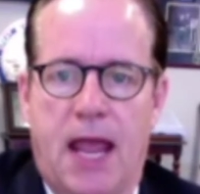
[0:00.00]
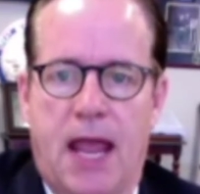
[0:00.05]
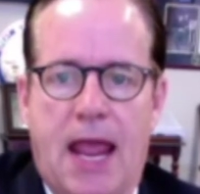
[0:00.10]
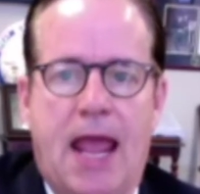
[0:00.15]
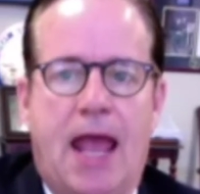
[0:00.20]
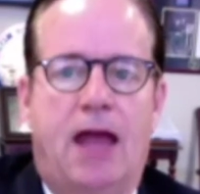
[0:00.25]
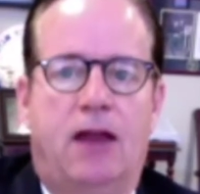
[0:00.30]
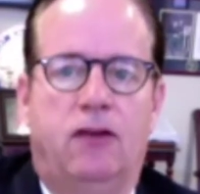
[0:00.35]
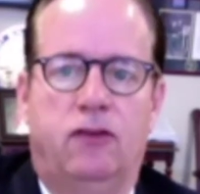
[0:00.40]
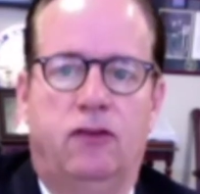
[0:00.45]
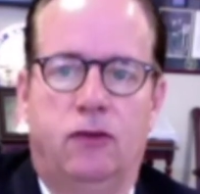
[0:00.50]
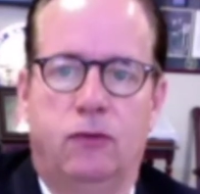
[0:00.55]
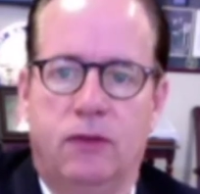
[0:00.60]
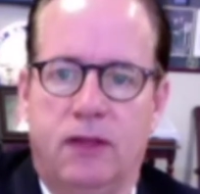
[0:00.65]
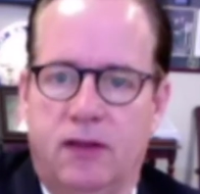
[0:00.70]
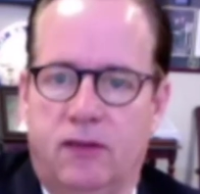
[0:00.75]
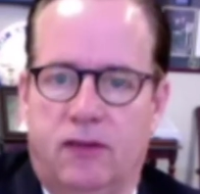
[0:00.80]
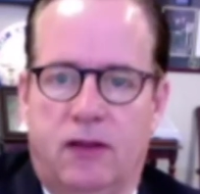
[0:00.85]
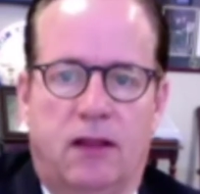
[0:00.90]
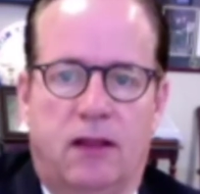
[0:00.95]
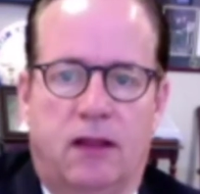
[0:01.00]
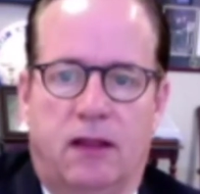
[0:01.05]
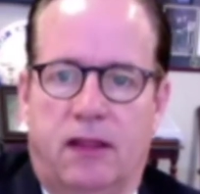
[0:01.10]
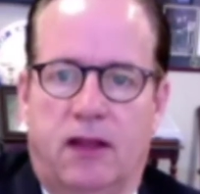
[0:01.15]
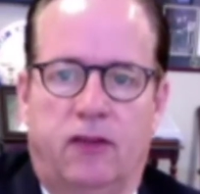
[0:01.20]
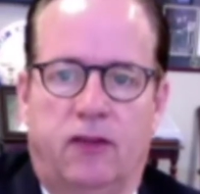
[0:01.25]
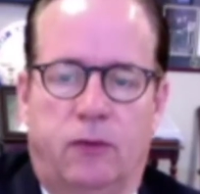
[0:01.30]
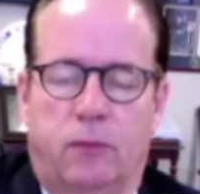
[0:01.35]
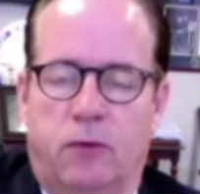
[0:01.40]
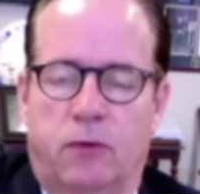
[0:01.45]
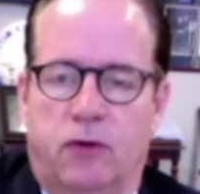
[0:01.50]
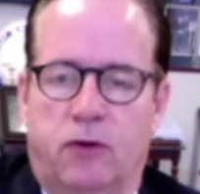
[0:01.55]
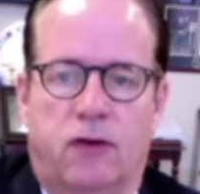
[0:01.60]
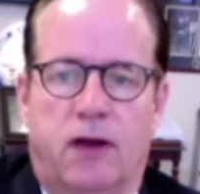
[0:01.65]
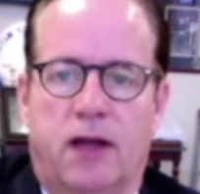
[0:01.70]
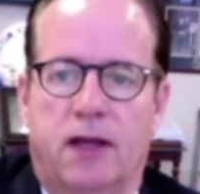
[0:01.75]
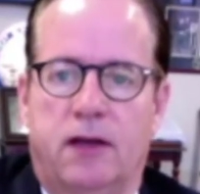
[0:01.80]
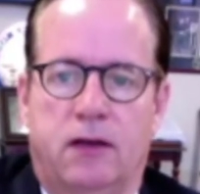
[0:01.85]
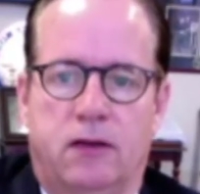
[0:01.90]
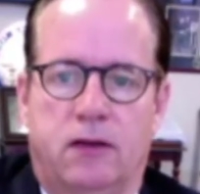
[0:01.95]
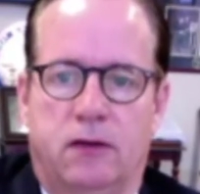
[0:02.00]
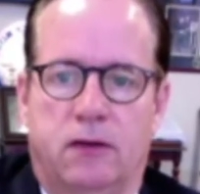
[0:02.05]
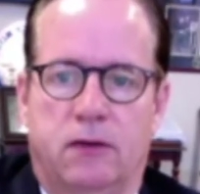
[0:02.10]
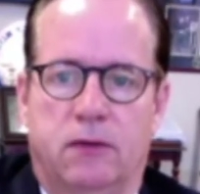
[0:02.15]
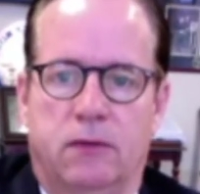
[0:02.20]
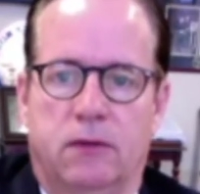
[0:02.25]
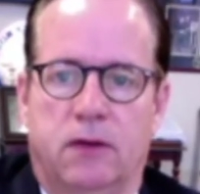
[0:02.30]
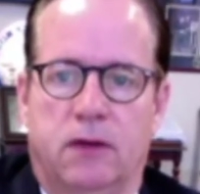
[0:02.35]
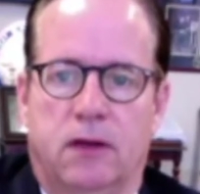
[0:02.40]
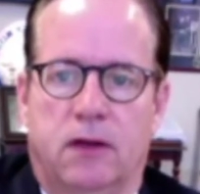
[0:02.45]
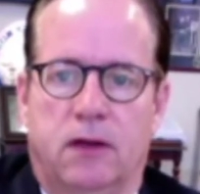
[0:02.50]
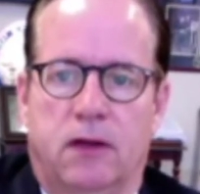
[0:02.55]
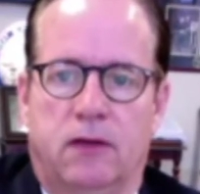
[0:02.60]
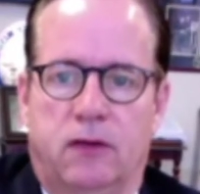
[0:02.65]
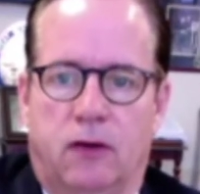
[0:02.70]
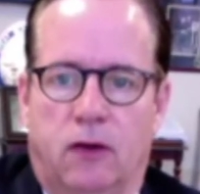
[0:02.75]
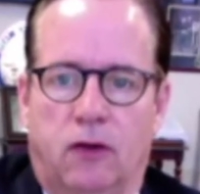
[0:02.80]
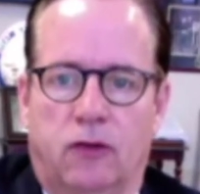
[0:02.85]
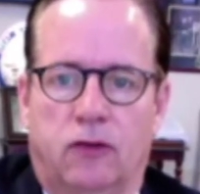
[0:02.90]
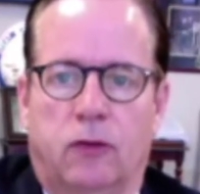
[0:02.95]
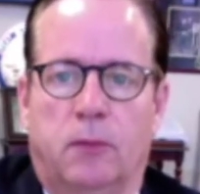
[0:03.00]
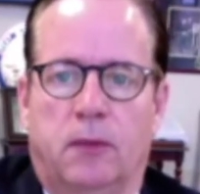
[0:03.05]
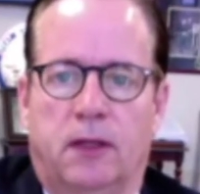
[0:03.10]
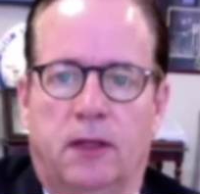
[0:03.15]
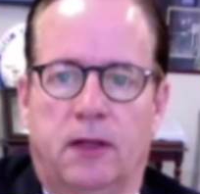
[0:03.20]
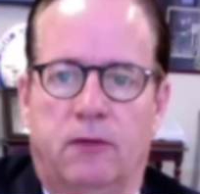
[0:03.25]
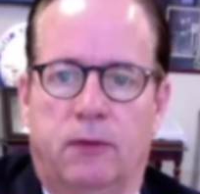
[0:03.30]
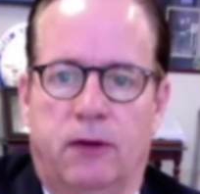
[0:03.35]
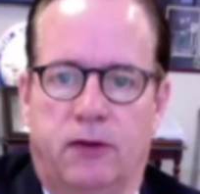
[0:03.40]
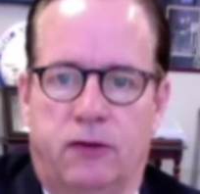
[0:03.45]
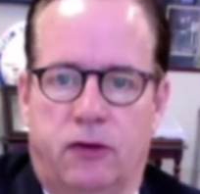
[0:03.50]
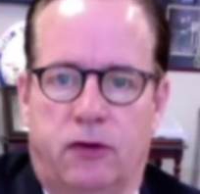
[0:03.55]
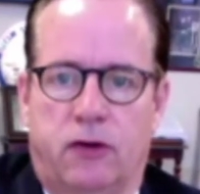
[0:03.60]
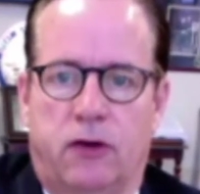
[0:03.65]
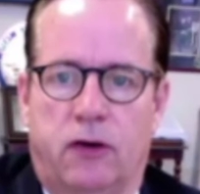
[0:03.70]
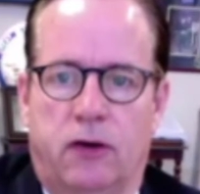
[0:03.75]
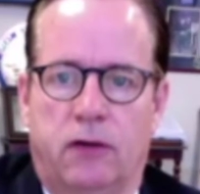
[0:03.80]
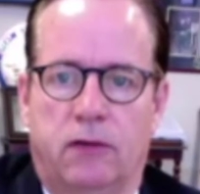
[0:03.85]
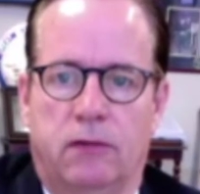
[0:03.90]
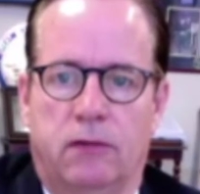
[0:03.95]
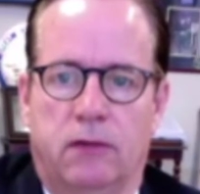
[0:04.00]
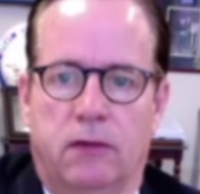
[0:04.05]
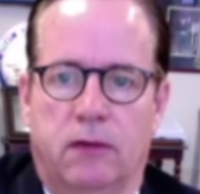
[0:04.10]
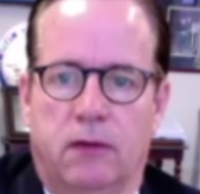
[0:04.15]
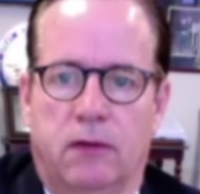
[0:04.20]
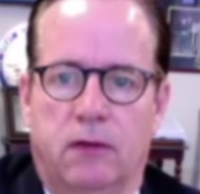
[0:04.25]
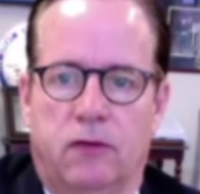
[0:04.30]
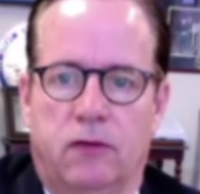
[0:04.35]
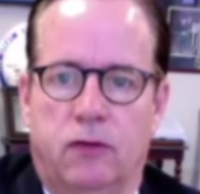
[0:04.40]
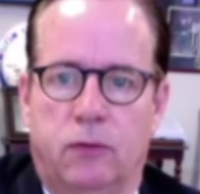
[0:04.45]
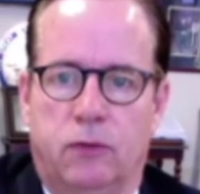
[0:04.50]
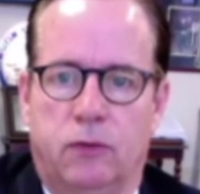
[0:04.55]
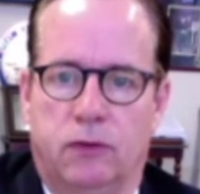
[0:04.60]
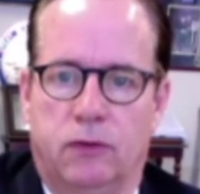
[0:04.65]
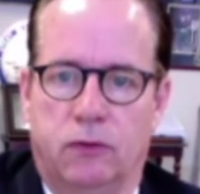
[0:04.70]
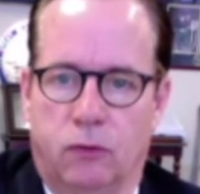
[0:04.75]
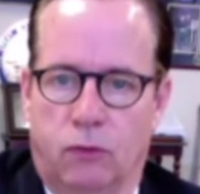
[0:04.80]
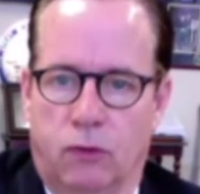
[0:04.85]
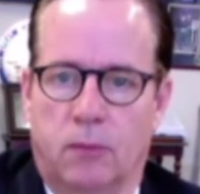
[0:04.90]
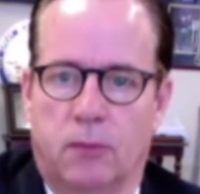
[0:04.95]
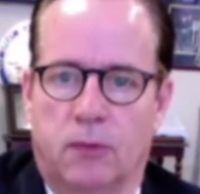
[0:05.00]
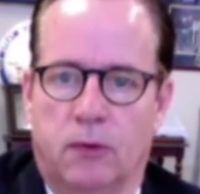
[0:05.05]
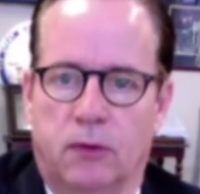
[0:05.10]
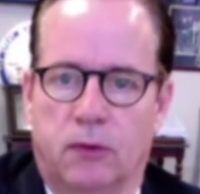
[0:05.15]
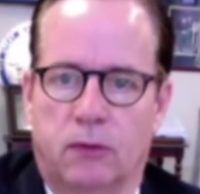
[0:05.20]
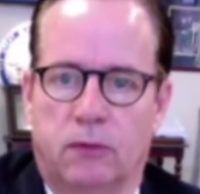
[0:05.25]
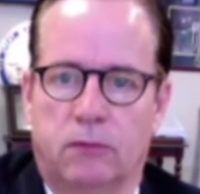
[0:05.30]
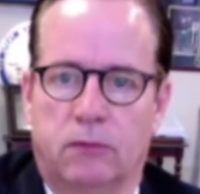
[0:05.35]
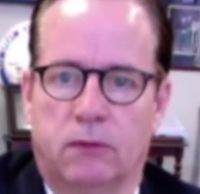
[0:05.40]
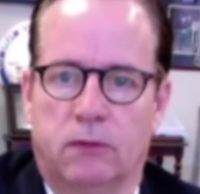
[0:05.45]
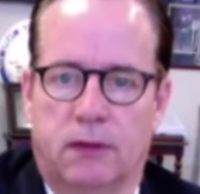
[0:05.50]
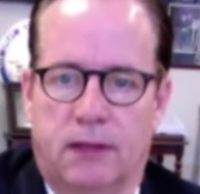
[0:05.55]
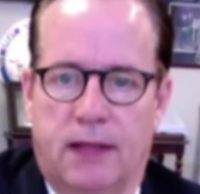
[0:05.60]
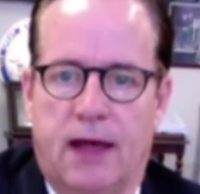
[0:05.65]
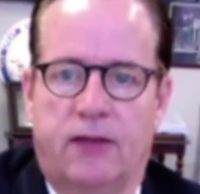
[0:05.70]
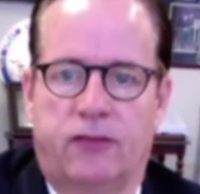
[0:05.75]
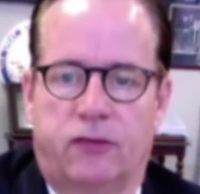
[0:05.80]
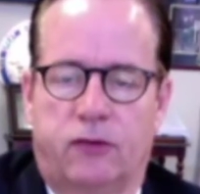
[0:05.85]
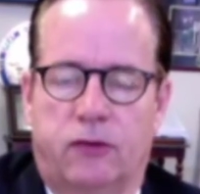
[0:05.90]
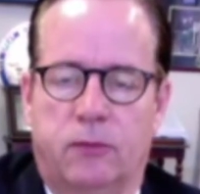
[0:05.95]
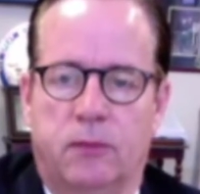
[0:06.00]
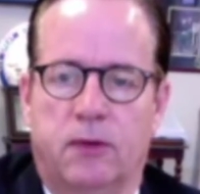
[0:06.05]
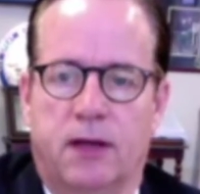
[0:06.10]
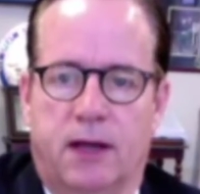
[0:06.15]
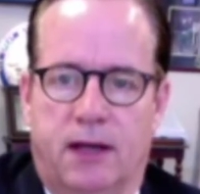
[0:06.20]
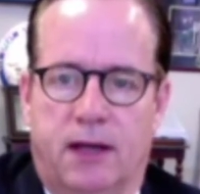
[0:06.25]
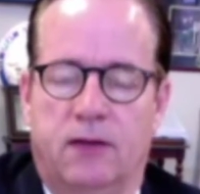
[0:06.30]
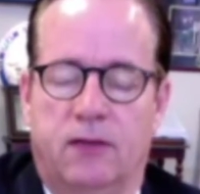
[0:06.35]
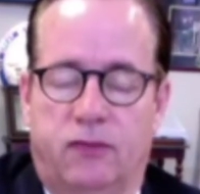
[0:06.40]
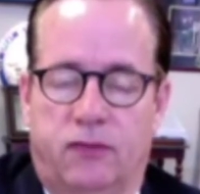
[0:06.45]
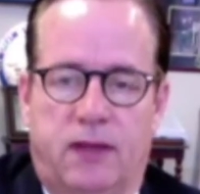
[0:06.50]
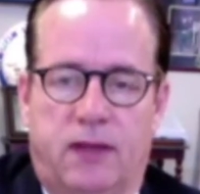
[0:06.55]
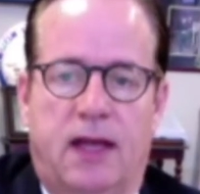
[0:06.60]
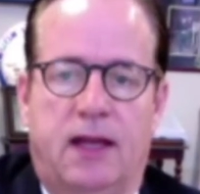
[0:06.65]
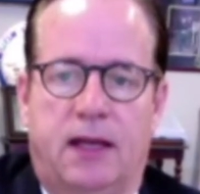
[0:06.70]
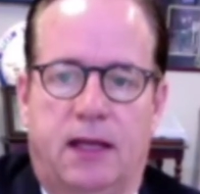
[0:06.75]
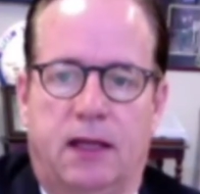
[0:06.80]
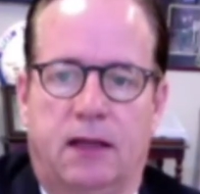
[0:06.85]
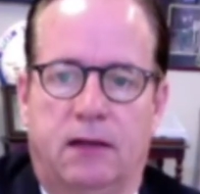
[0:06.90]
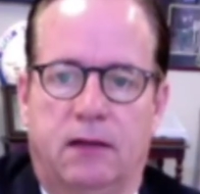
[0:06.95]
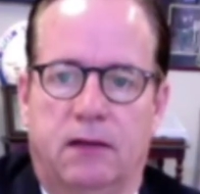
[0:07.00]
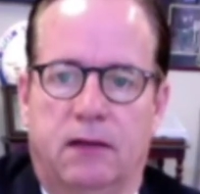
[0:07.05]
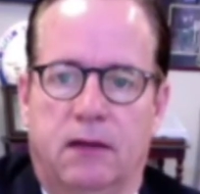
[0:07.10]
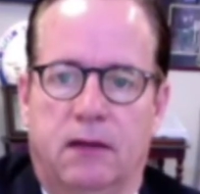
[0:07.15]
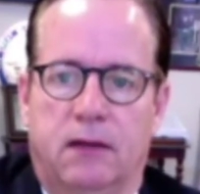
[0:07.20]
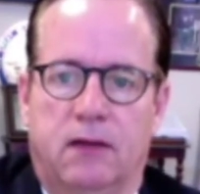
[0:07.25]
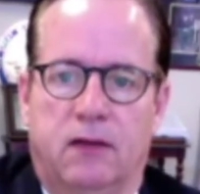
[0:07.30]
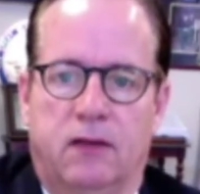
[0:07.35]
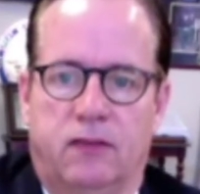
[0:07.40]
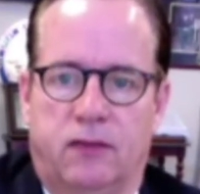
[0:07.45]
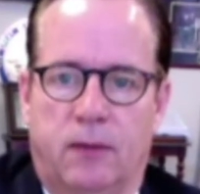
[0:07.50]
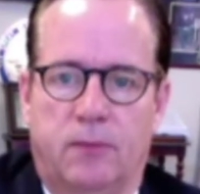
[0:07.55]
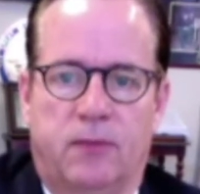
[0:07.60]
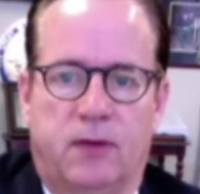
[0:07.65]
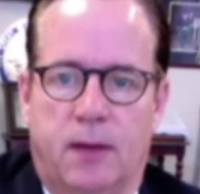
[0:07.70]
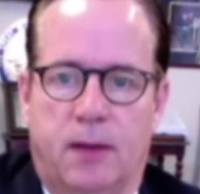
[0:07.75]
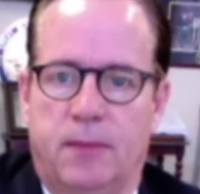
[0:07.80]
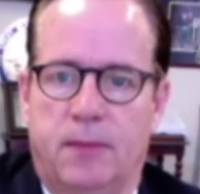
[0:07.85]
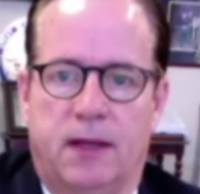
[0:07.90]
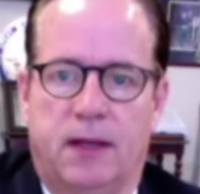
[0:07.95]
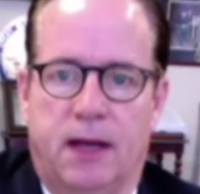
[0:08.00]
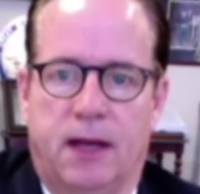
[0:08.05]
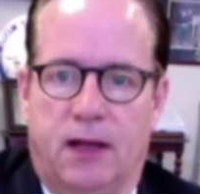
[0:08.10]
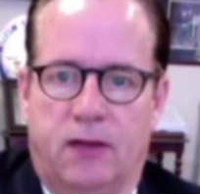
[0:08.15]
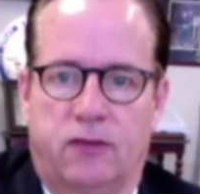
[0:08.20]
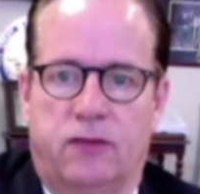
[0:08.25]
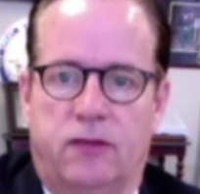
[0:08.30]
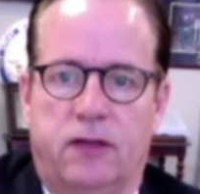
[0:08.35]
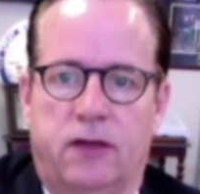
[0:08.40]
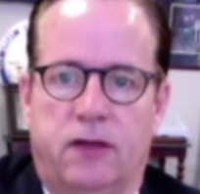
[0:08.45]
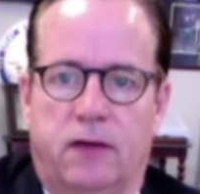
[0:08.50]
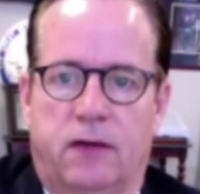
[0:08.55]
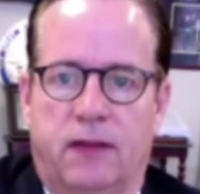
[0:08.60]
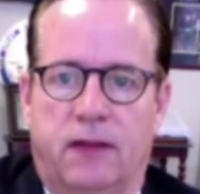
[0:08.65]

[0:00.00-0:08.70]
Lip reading: and do these other things that we're trying to do to ultimately return to a normal classroom kind of setting sometime in the next year.